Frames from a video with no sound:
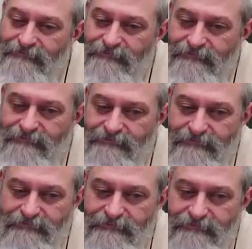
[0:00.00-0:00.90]

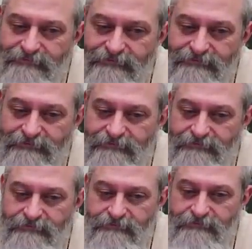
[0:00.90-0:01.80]

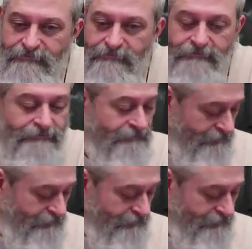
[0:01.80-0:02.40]
This person isn't speaking.